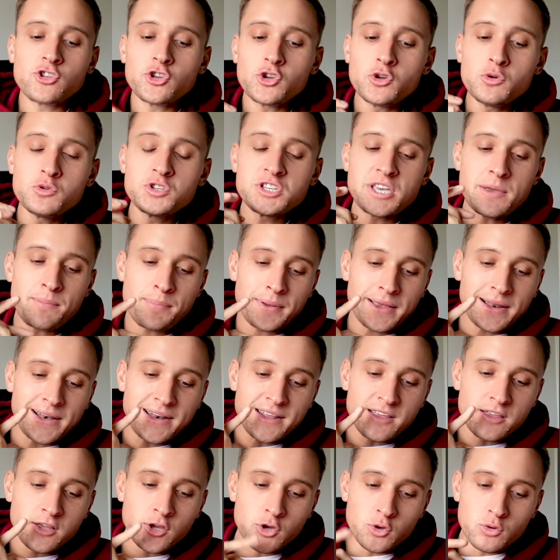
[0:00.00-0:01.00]
do you
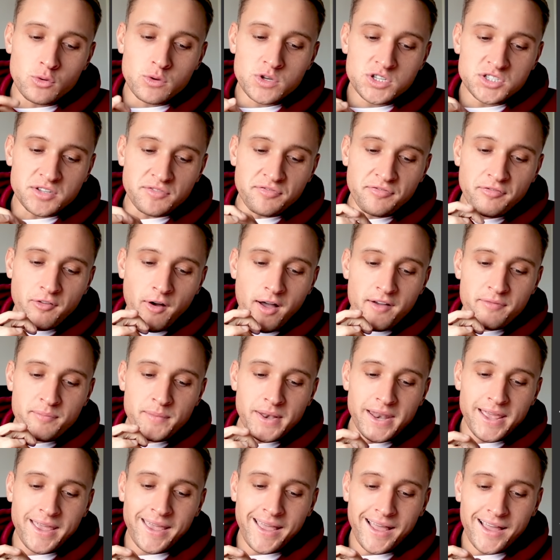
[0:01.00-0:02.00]
typically use the
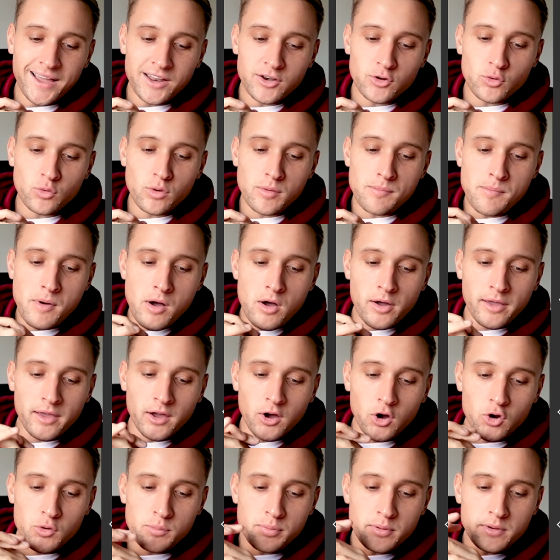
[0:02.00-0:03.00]
5-minute candle or market
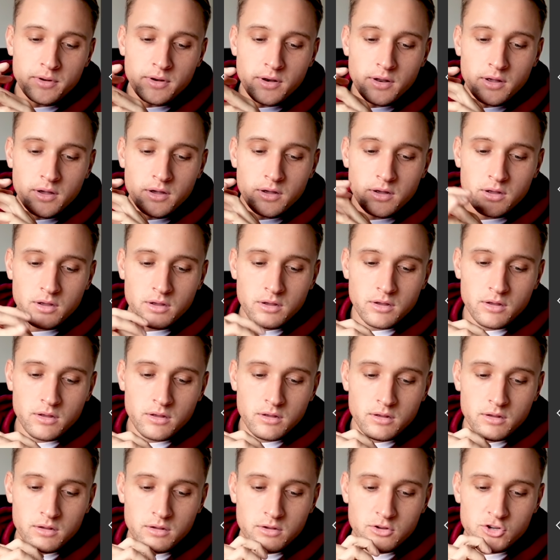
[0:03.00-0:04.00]
open
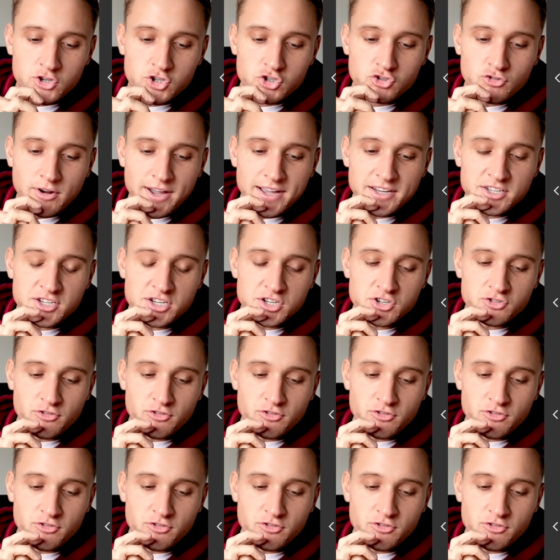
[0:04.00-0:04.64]
strategy